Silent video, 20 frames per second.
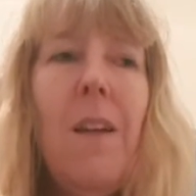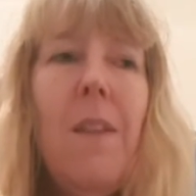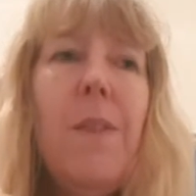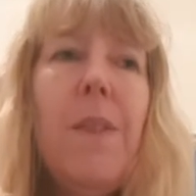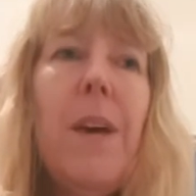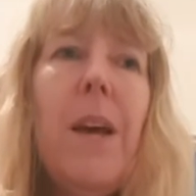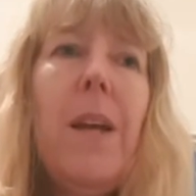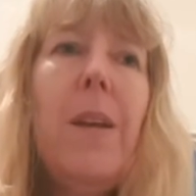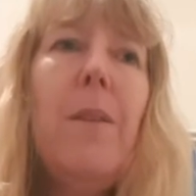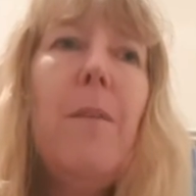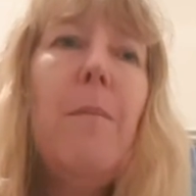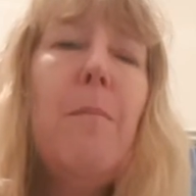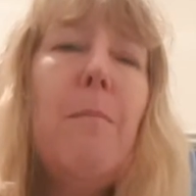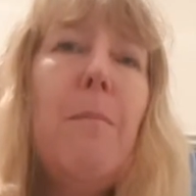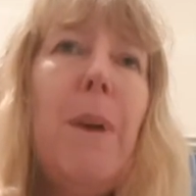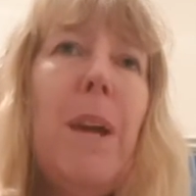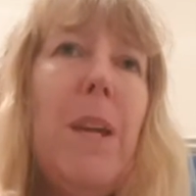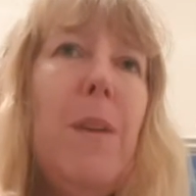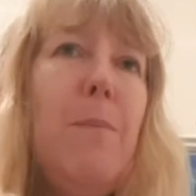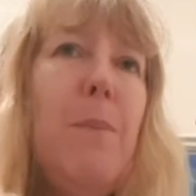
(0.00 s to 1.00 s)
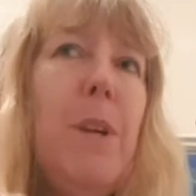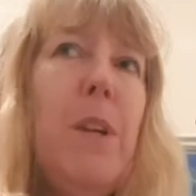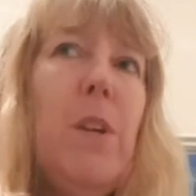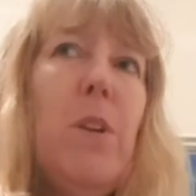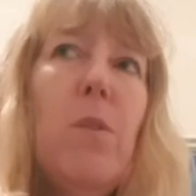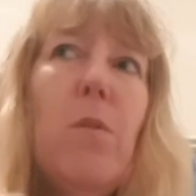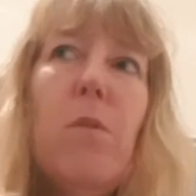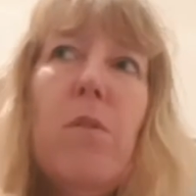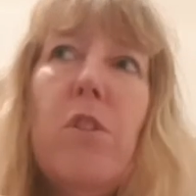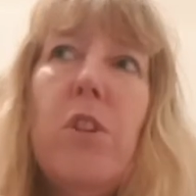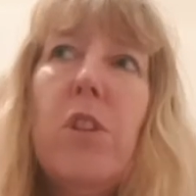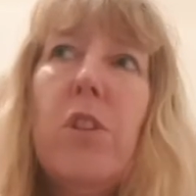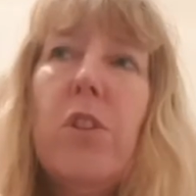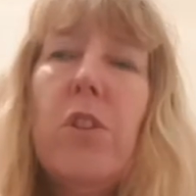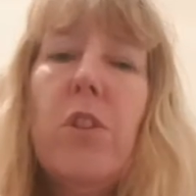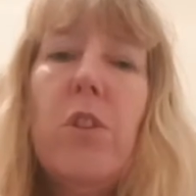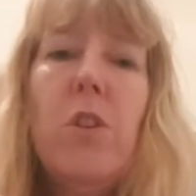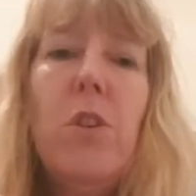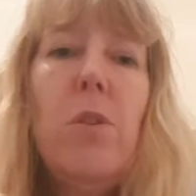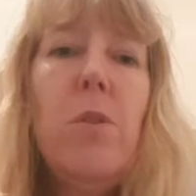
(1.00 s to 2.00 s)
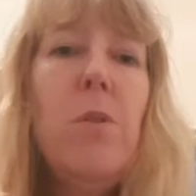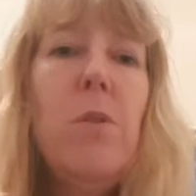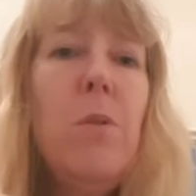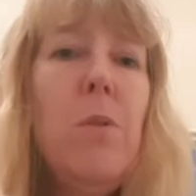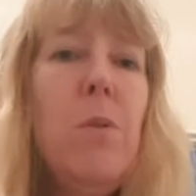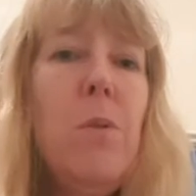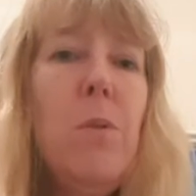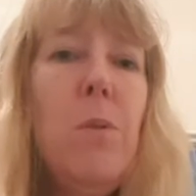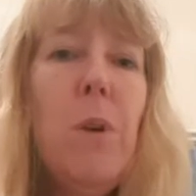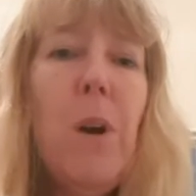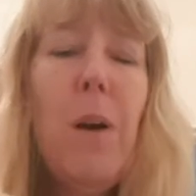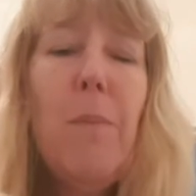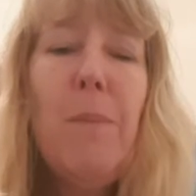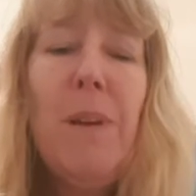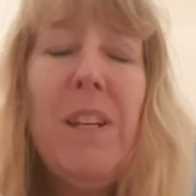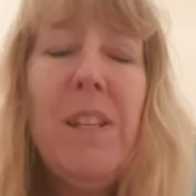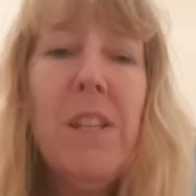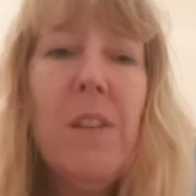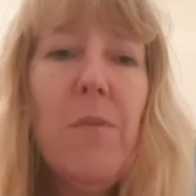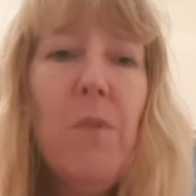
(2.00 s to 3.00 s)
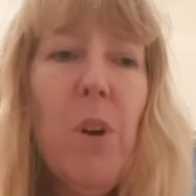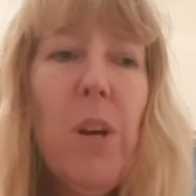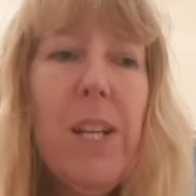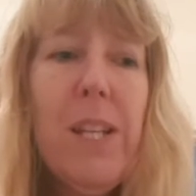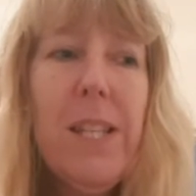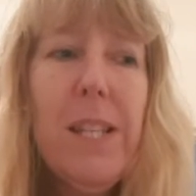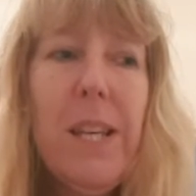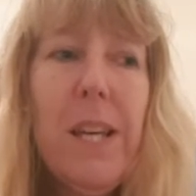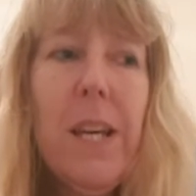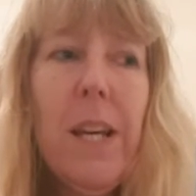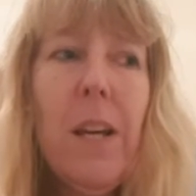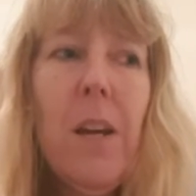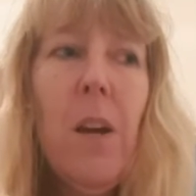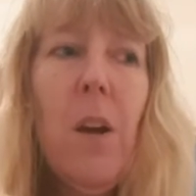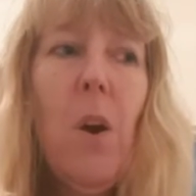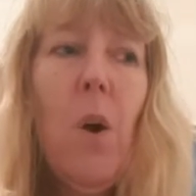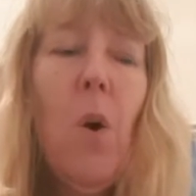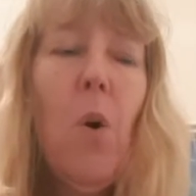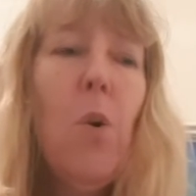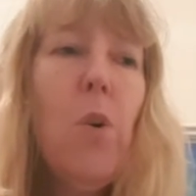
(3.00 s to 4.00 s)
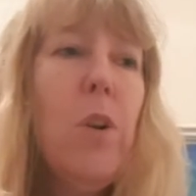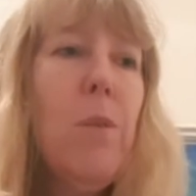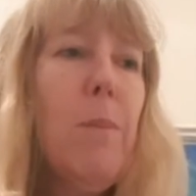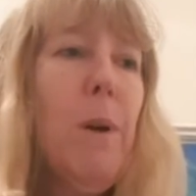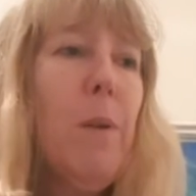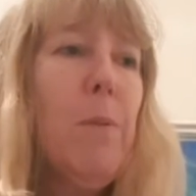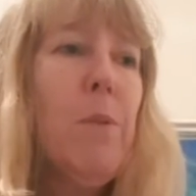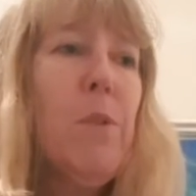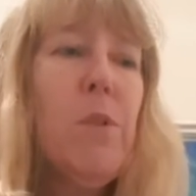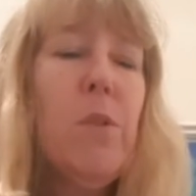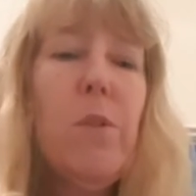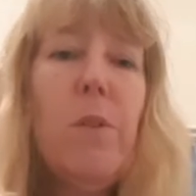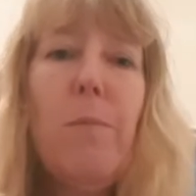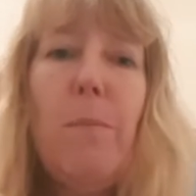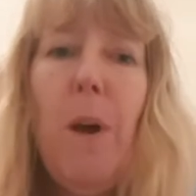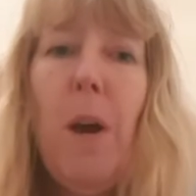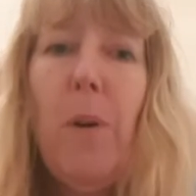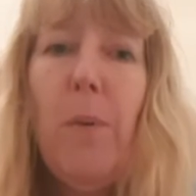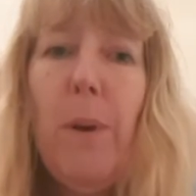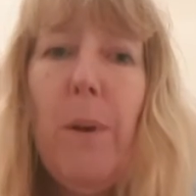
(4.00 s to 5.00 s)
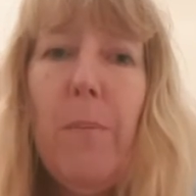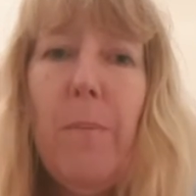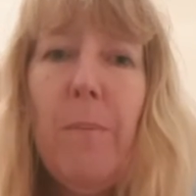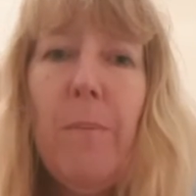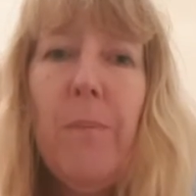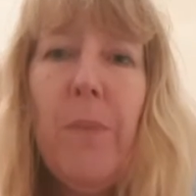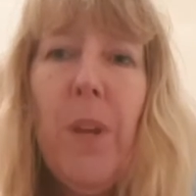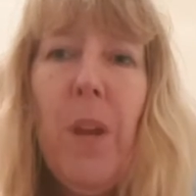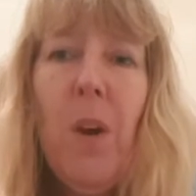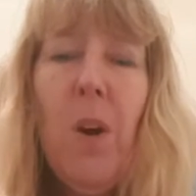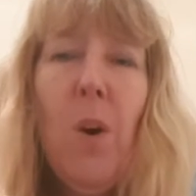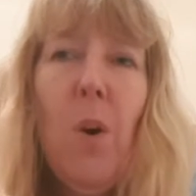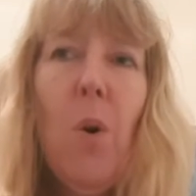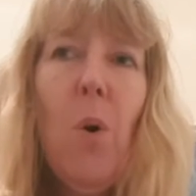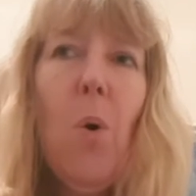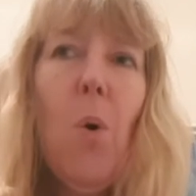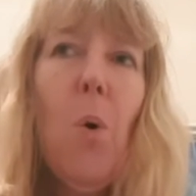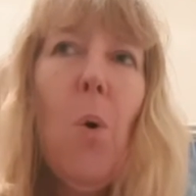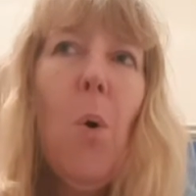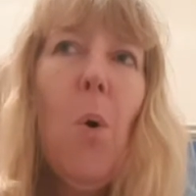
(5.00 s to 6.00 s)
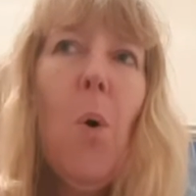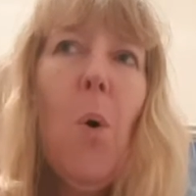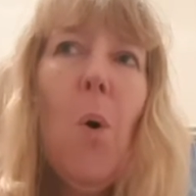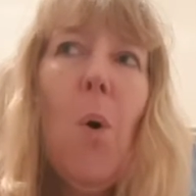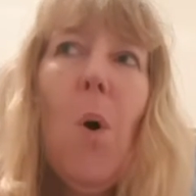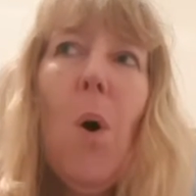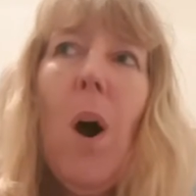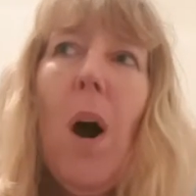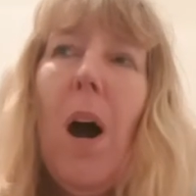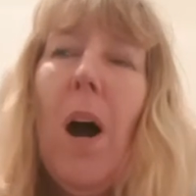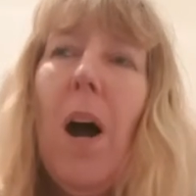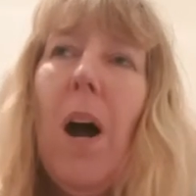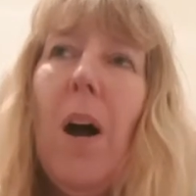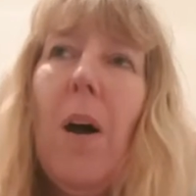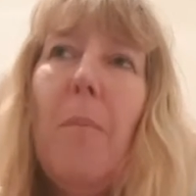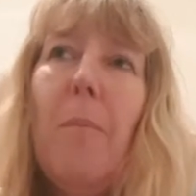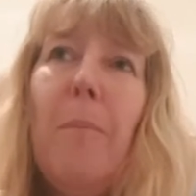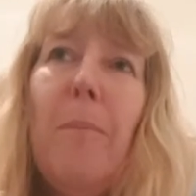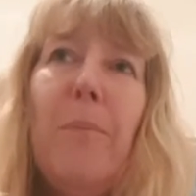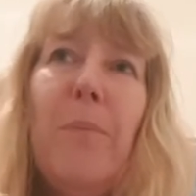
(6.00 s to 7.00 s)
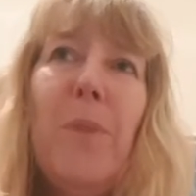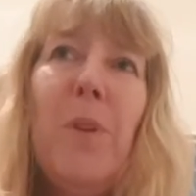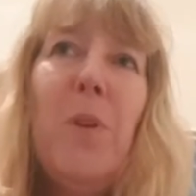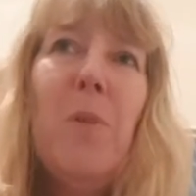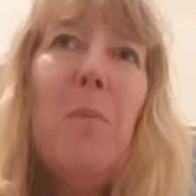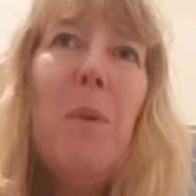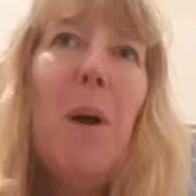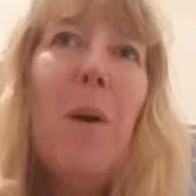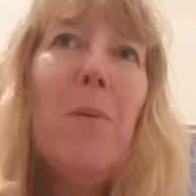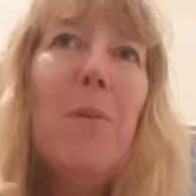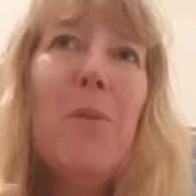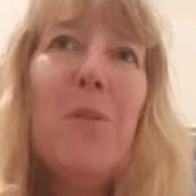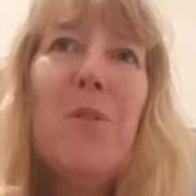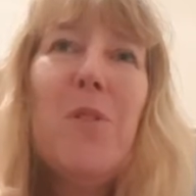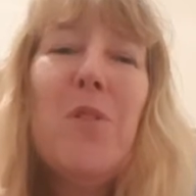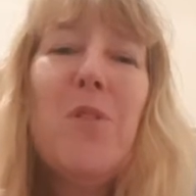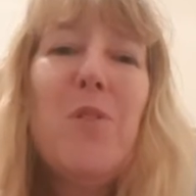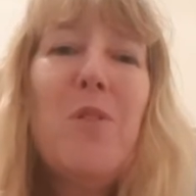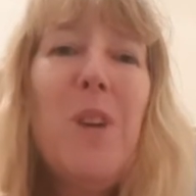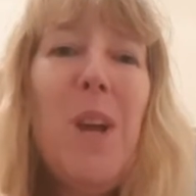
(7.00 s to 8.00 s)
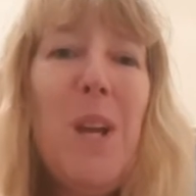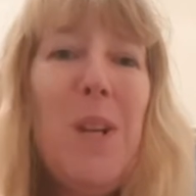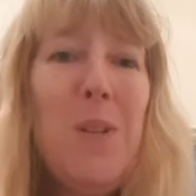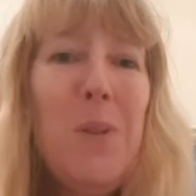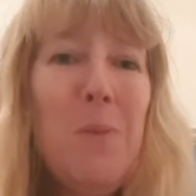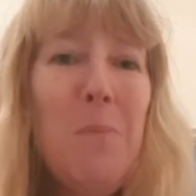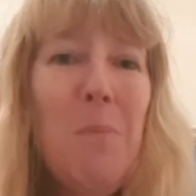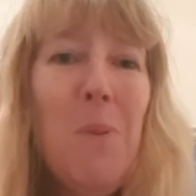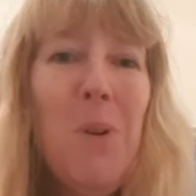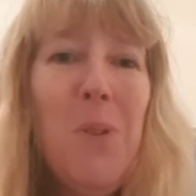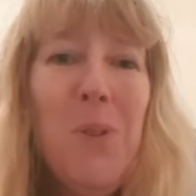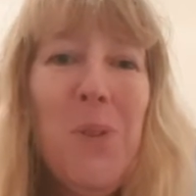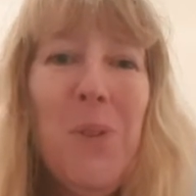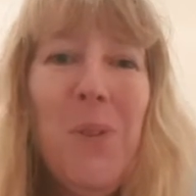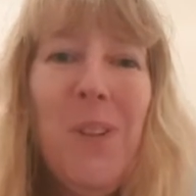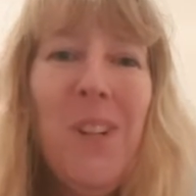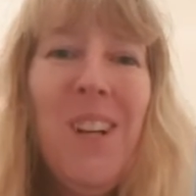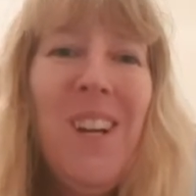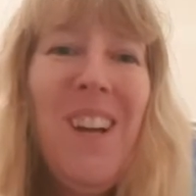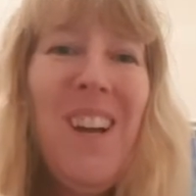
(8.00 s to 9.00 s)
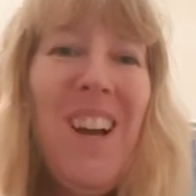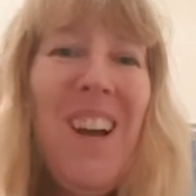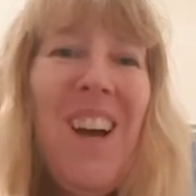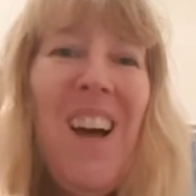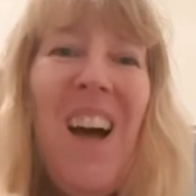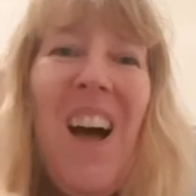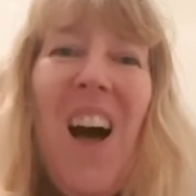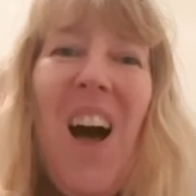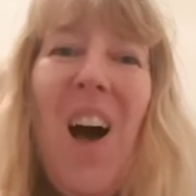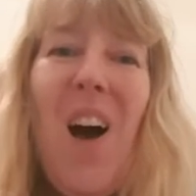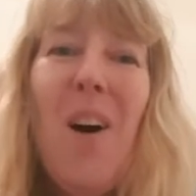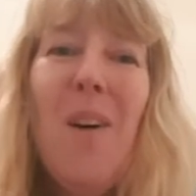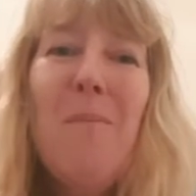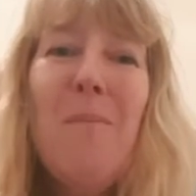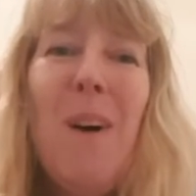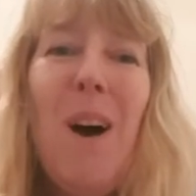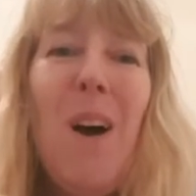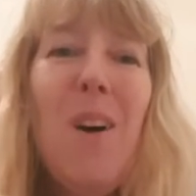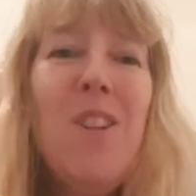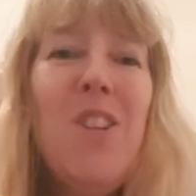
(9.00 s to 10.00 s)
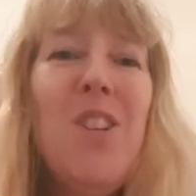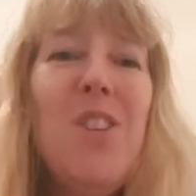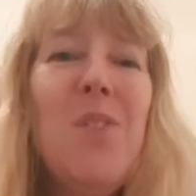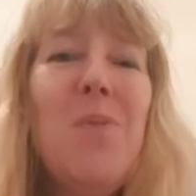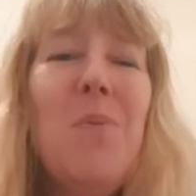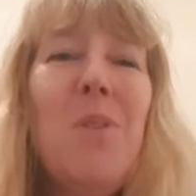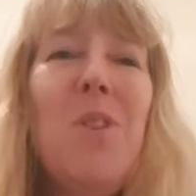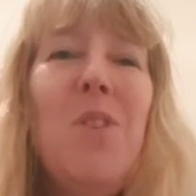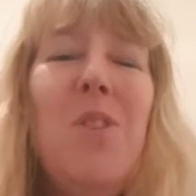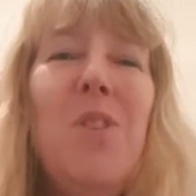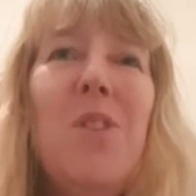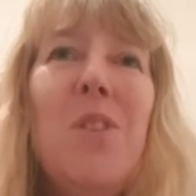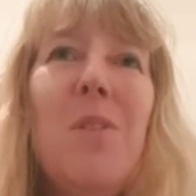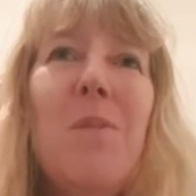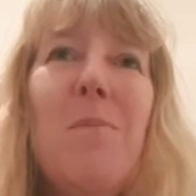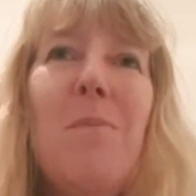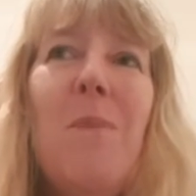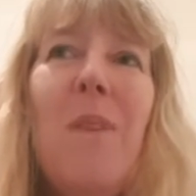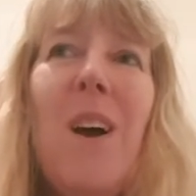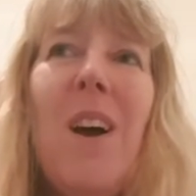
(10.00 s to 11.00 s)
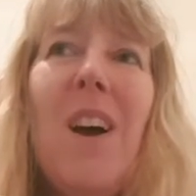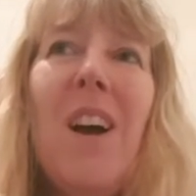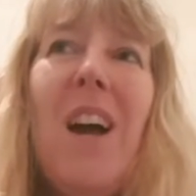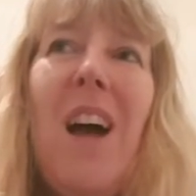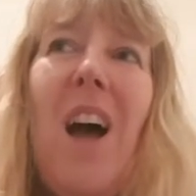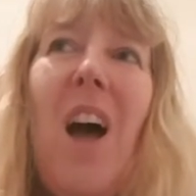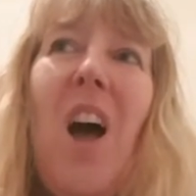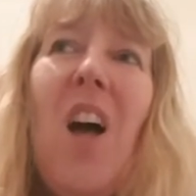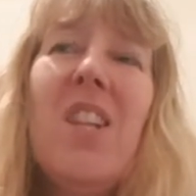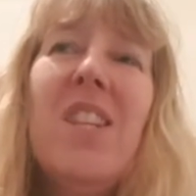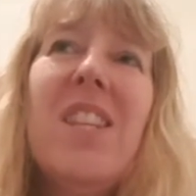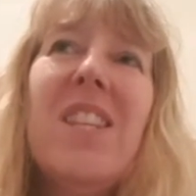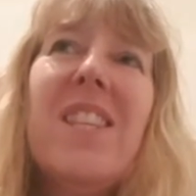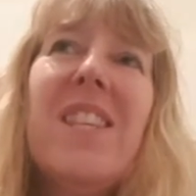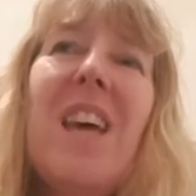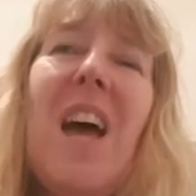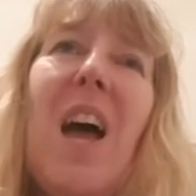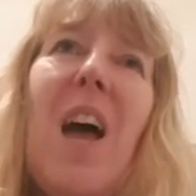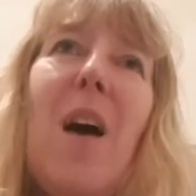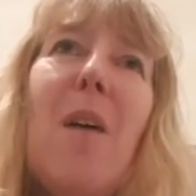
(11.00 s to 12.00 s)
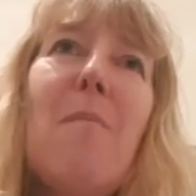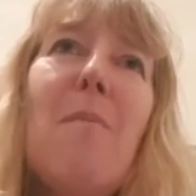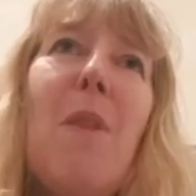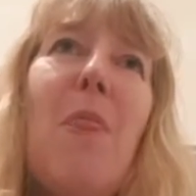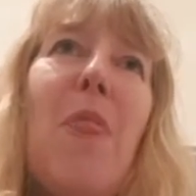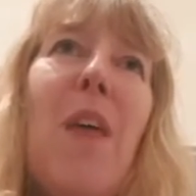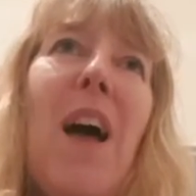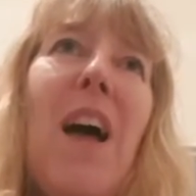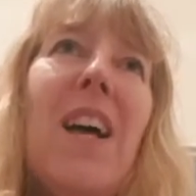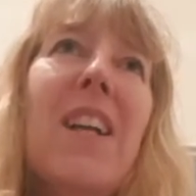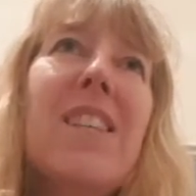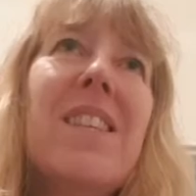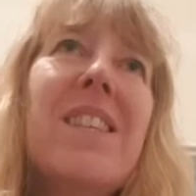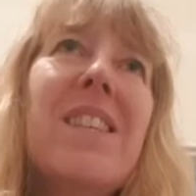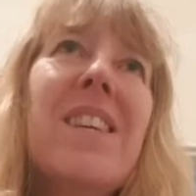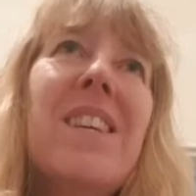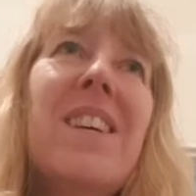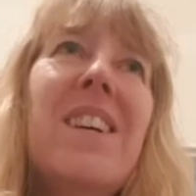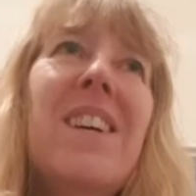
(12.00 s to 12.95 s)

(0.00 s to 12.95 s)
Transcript: then maybe you'll just do a piece of writing, or you might want to do a poem, or you might want to create a model. I just want you to untap that